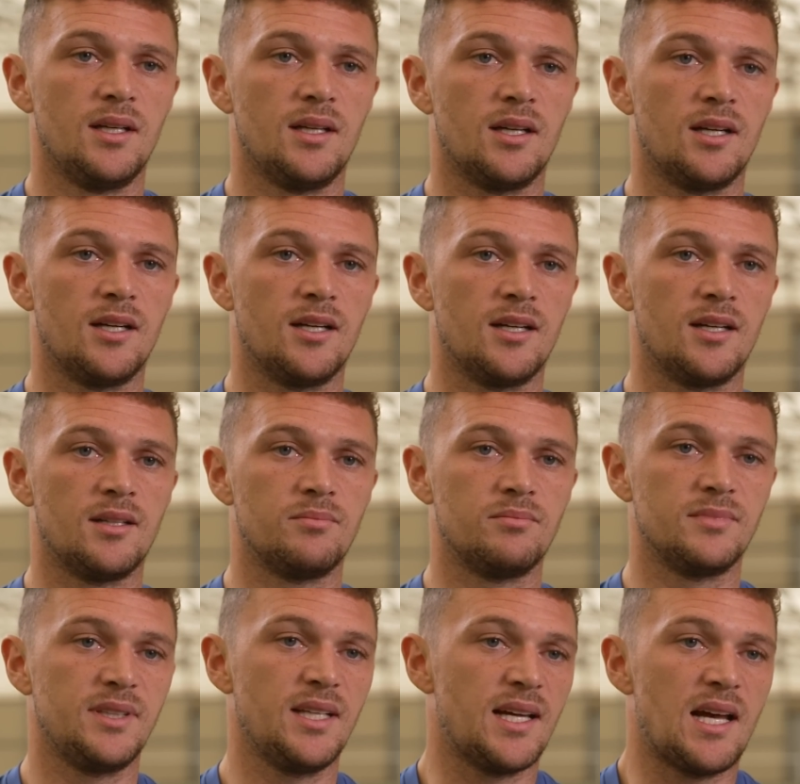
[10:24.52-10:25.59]

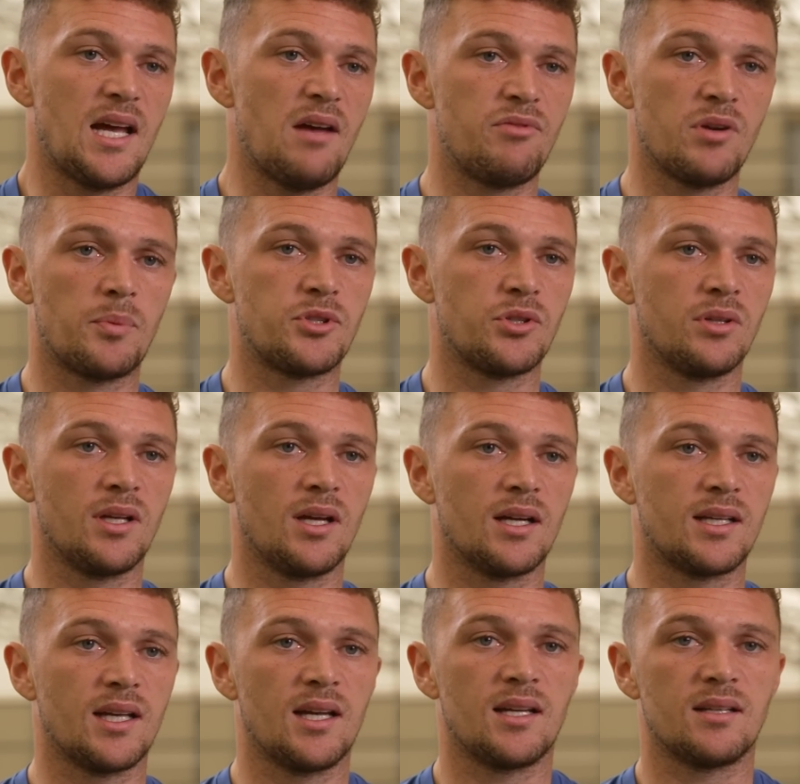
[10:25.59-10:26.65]
yeah, every opportunity I
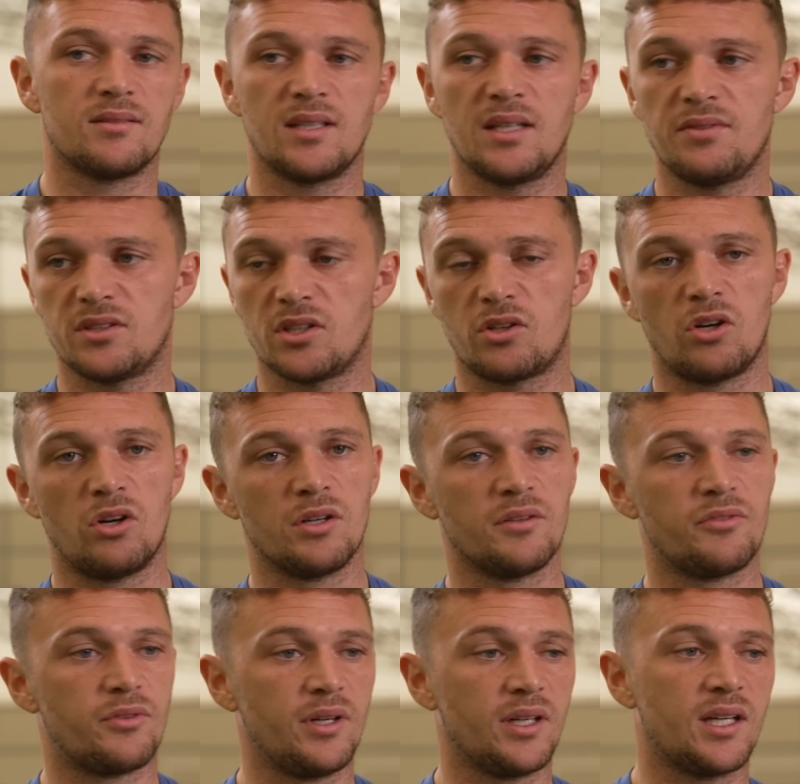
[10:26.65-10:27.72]
get, if it's a corner,
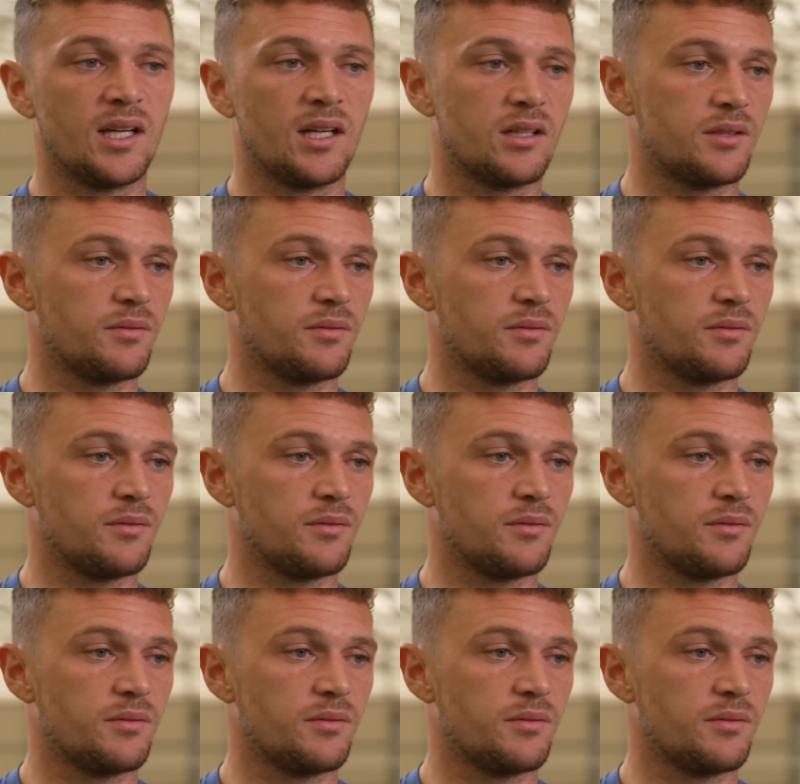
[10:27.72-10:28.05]
free kick,